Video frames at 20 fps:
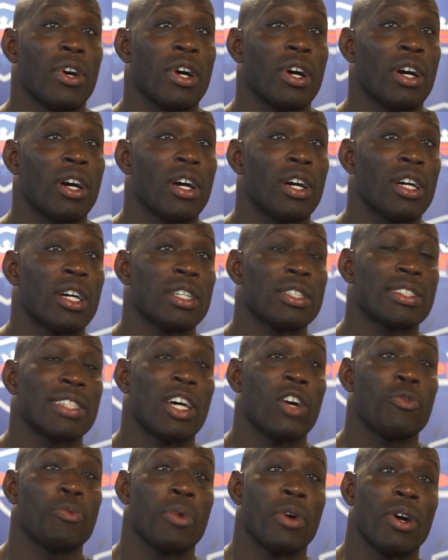uh,
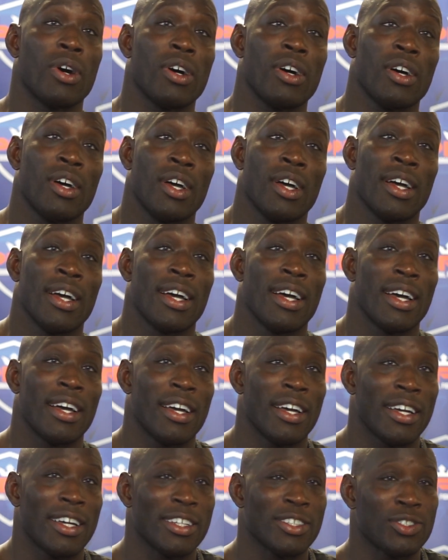Southpaw,
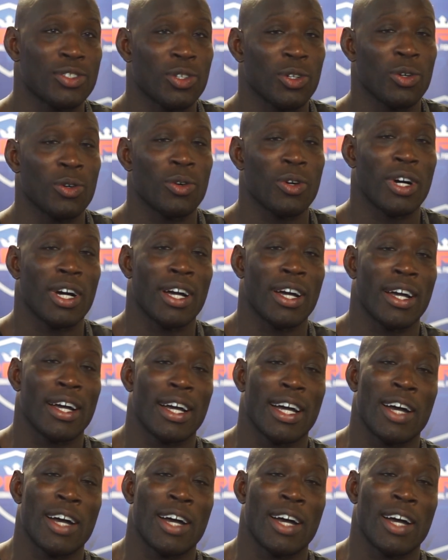uh, so uh,